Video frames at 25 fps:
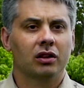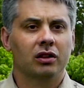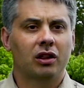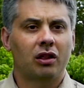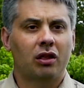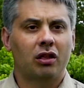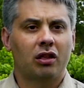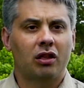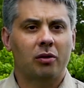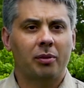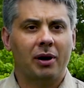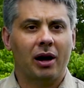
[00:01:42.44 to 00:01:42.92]

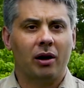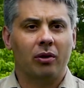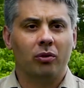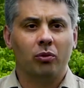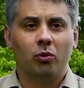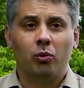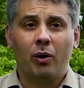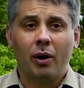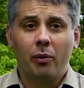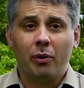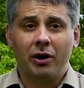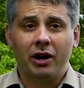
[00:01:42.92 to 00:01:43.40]
This is about
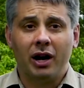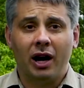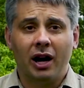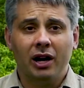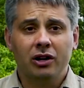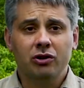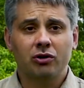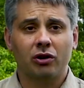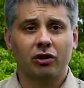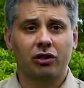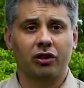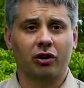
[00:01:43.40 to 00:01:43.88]

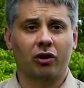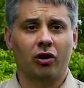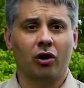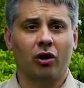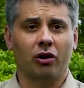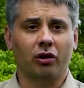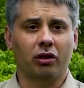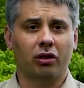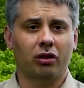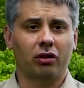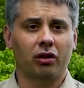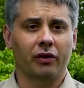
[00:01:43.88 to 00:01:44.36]
1/100th the
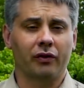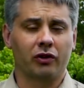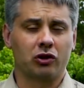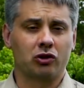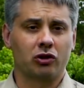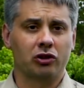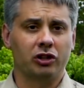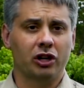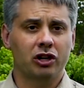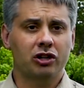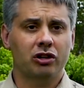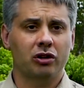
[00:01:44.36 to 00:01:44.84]
cost of a
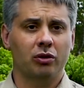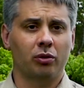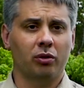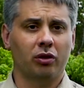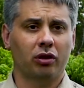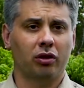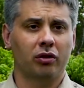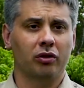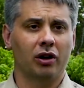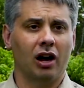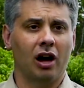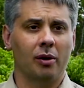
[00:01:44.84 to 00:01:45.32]
traditional
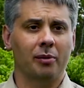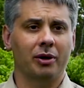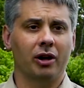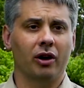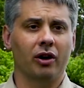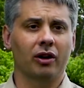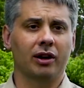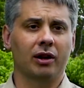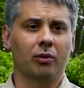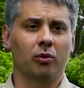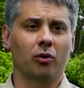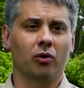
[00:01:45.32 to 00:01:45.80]
tsunami
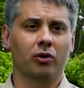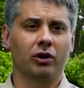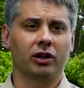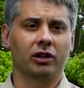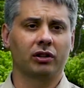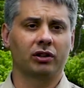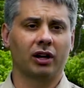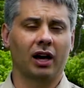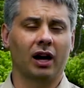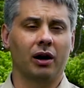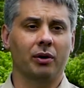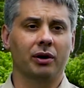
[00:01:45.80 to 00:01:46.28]
early
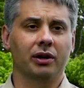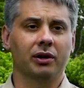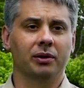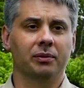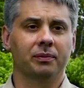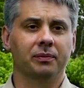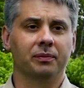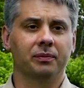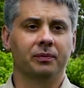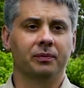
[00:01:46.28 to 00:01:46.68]
warning tower.